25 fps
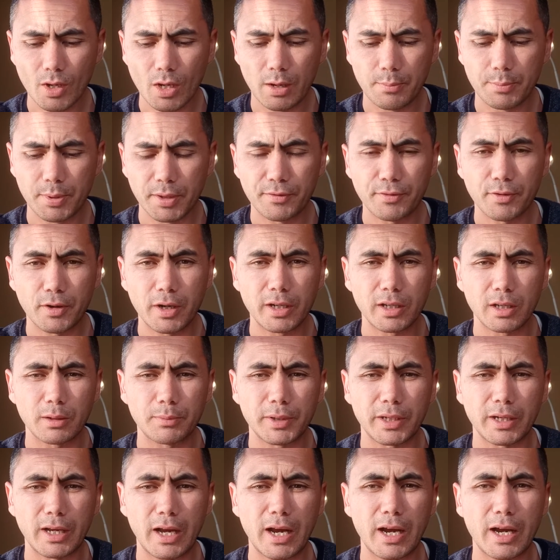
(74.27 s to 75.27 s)
I've been finding it a
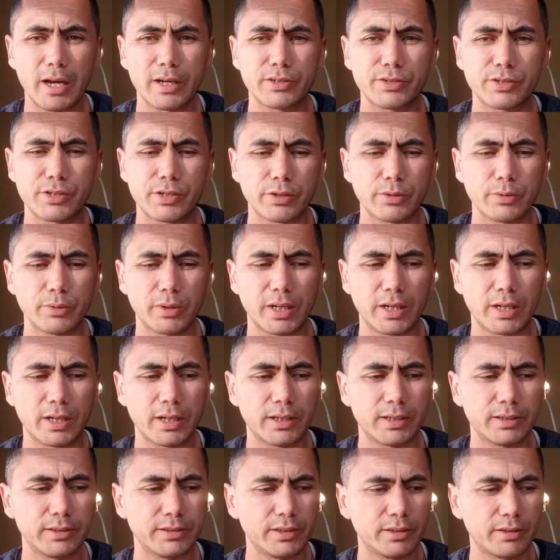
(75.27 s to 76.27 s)
bit hard
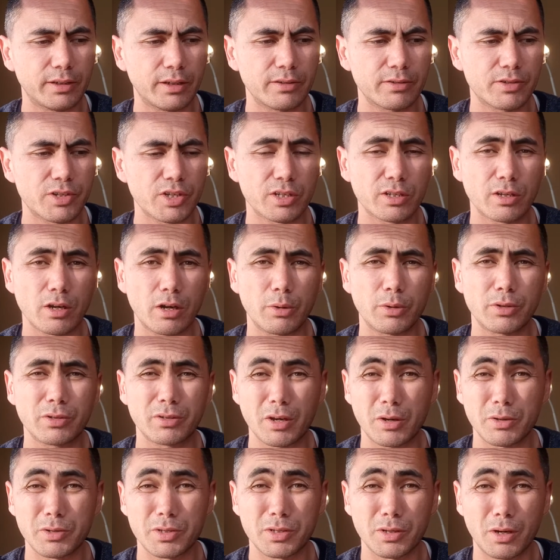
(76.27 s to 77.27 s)
to you know, just
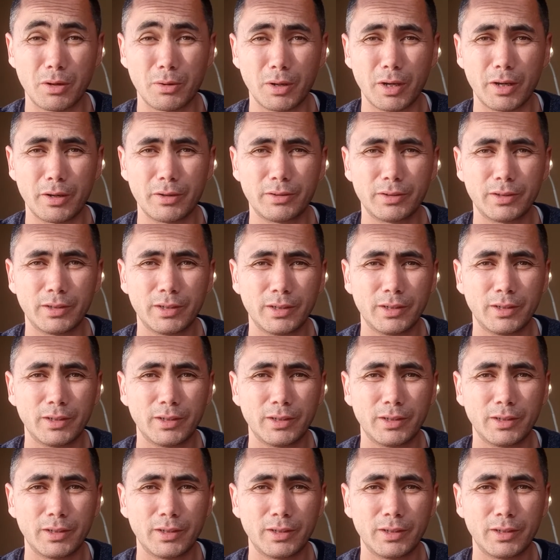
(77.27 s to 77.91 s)
go solo.